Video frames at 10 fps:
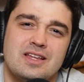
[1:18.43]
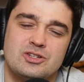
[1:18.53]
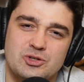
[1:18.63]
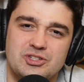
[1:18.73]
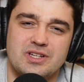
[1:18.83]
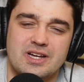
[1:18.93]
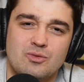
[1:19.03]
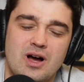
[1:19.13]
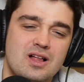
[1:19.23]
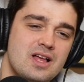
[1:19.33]
Interesting.
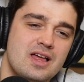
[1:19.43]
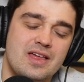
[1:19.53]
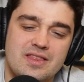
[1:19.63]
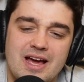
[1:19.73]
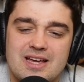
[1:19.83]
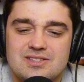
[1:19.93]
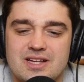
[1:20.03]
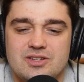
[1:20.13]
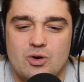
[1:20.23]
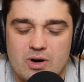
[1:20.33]
Well, I guess
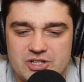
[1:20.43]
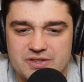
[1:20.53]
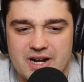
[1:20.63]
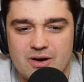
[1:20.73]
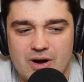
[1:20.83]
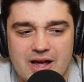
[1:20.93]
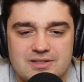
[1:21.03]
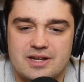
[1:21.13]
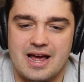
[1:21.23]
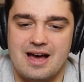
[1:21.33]
that's a question that I
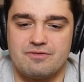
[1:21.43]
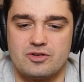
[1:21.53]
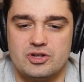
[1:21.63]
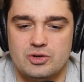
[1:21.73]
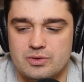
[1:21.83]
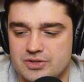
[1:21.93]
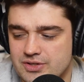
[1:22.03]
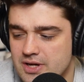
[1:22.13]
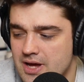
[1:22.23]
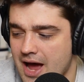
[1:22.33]
did have for you
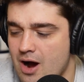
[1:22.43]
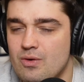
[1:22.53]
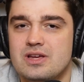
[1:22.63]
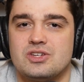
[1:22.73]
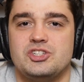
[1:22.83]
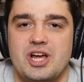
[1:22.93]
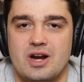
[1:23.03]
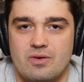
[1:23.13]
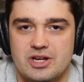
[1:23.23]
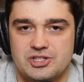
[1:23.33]
is how is a
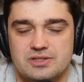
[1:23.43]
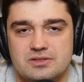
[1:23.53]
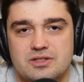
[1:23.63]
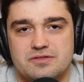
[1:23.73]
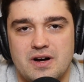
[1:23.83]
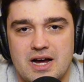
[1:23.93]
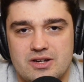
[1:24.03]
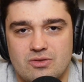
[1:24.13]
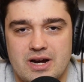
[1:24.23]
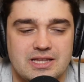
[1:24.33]
generation
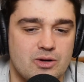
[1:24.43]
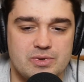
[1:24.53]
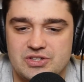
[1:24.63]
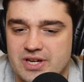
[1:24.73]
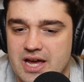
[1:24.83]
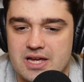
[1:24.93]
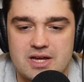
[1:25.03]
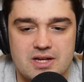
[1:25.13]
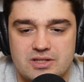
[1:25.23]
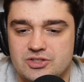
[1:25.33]
defined, right? Like we say
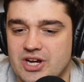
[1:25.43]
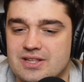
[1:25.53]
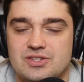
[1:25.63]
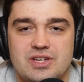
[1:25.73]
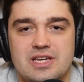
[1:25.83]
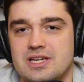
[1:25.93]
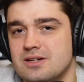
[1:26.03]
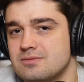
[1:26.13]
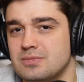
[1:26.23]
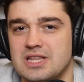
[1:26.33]
Gen
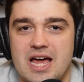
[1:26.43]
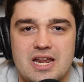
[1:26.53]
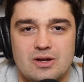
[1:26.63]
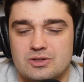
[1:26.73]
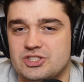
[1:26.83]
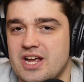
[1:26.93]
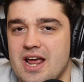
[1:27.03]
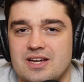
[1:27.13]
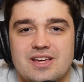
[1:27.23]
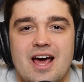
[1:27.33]
Z, Millennial, Gen
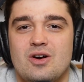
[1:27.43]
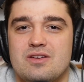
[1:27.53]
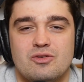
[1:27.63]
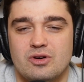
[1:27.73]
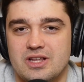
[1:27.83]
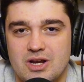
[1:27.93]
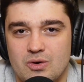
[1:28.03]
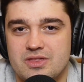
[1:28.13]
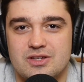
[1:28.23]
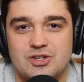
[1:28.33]
X. I don't even really know
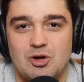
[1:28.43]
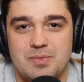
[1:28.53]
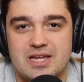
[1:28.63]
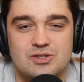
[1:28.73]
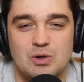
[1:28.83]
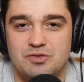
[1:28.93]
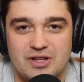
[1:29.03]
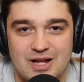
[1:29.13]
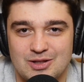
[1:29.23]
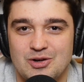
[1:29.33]
what this all means.
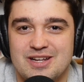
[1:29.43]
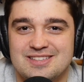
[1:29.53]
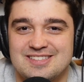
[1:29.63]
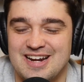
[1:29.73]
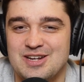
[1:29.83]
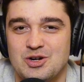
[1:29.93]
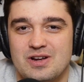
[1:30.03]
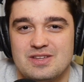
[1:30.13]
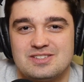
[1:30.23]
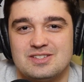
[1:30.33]
Hopefully I'll learn it today
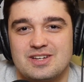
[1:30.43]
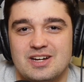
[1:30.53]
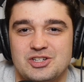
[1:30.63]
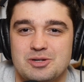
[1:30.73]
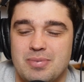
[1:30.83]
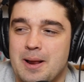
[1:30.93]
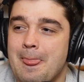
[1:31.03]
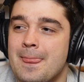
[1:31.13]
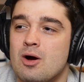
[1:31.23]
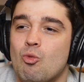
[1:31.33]
during this discussion. But
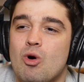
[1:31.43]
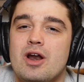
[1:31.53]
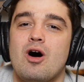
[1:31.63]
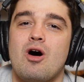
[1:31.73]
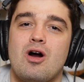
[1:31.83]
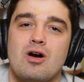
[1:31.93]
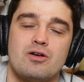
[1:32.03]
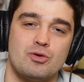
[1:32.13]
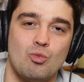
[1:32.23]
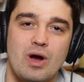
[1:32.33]
what
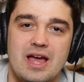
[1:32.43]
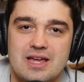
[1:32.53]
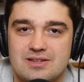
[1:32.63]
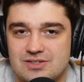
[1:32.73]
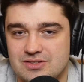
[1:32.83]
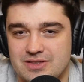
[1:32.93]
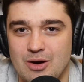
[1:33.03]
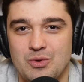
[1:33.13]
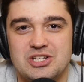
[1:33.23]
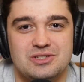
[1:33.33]
are the ways
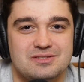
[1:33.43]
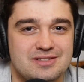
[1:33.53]
that we